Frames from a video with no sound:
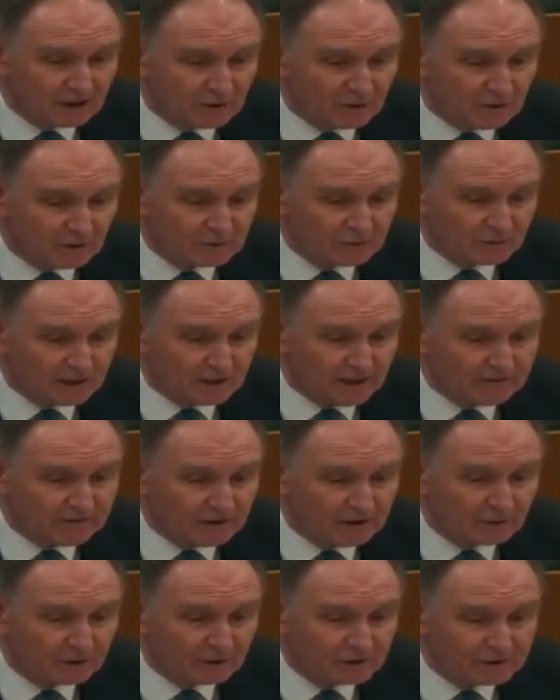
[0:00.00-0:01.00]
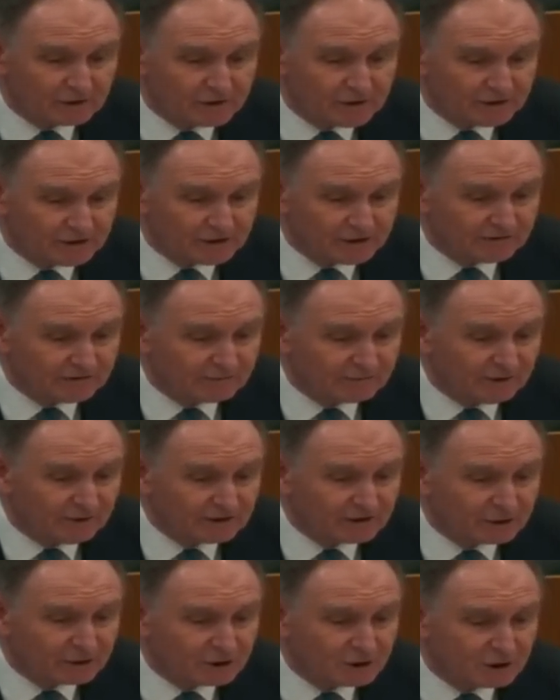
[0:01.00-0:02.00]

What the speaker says: a court will have no alternative but to